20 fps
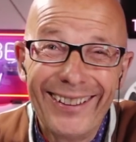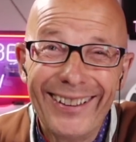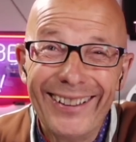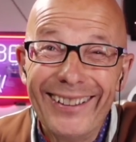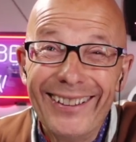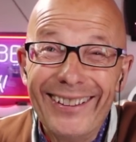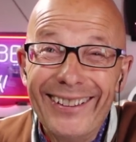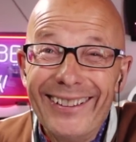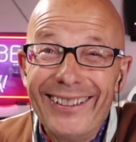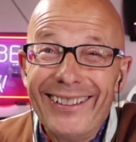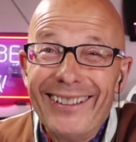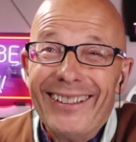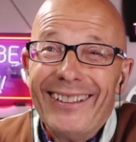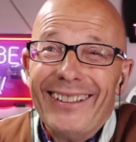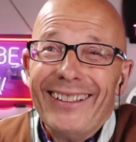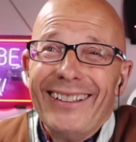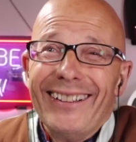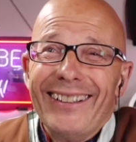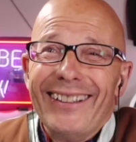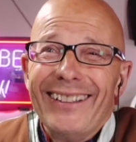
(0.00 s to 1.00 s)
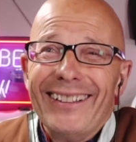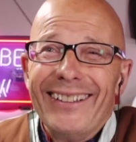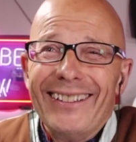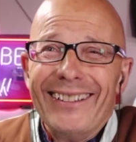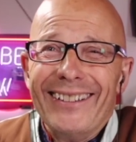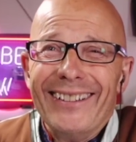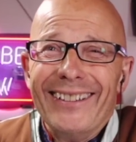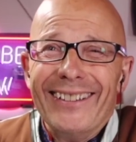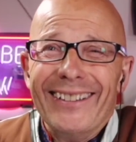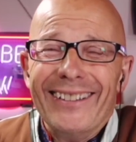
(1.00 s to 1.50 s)

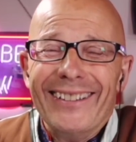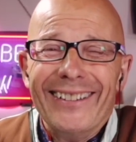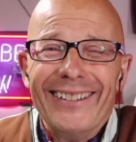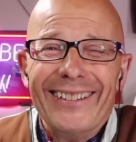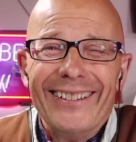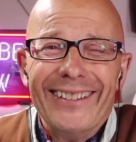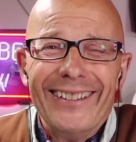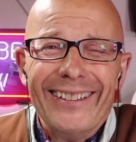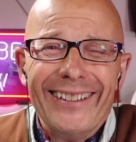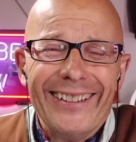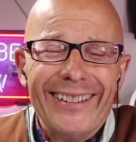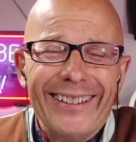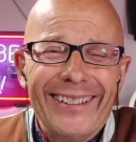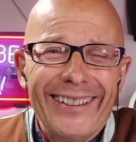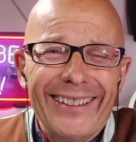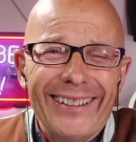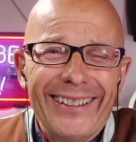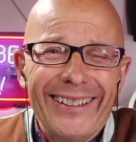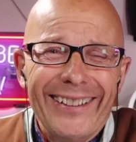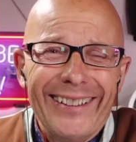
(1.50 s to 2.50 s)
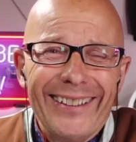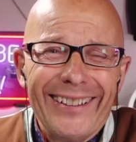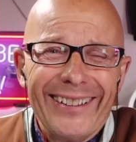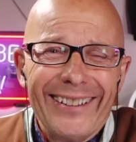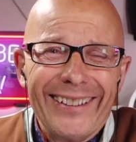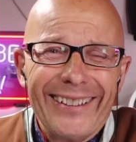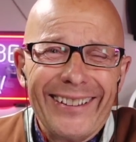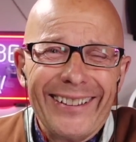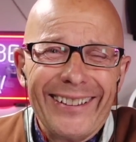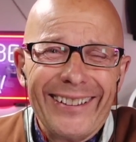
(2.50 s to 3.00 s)

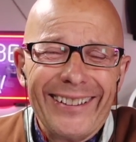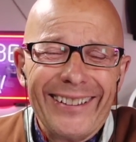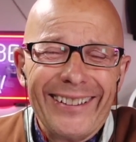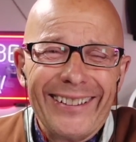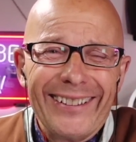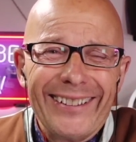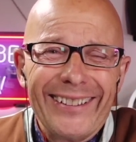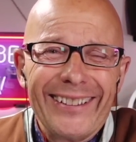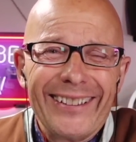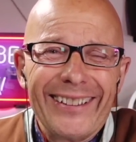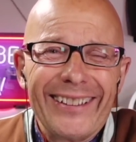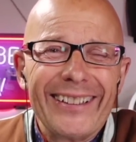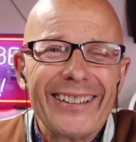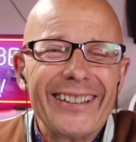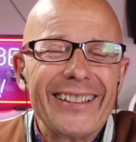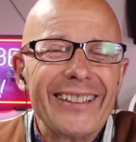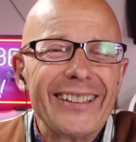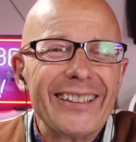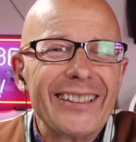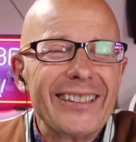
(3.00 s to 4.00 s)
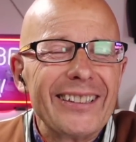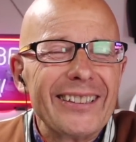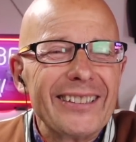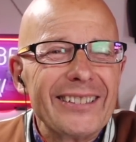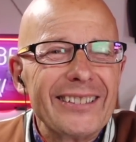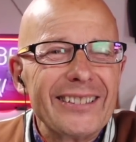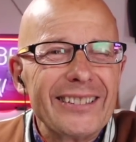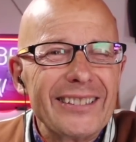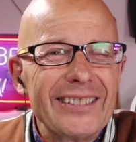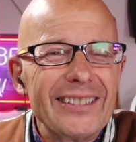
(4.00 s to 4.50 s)

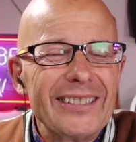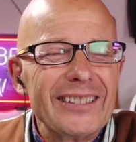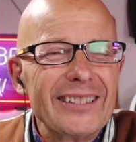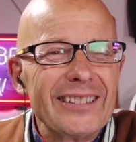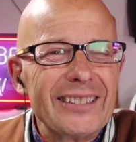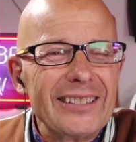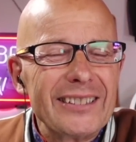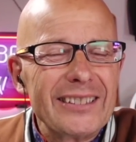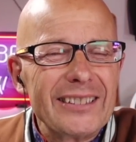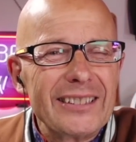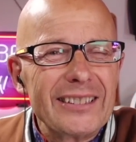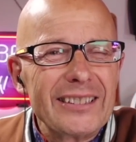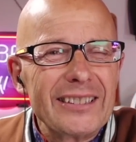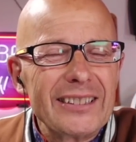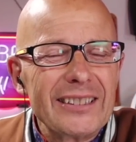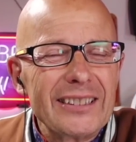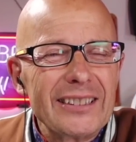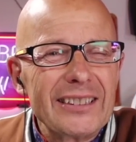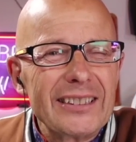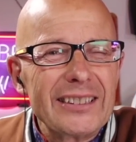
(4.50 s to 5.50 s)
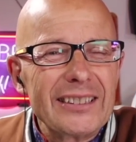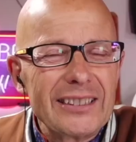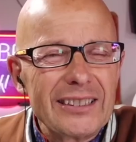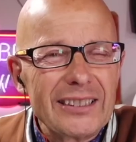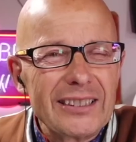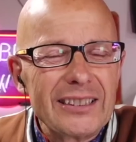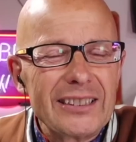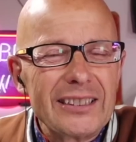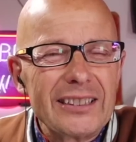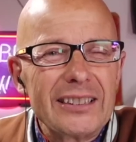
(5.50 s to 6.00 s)

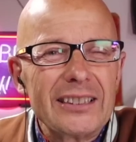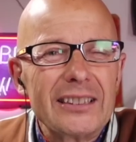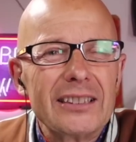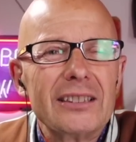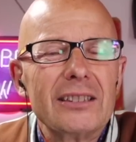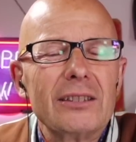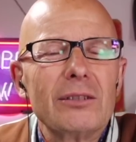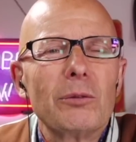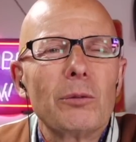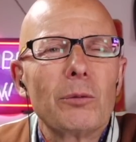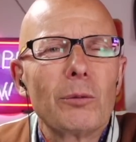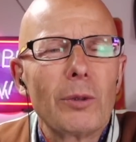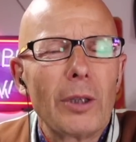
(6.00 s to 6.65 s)
The person shown says nothing.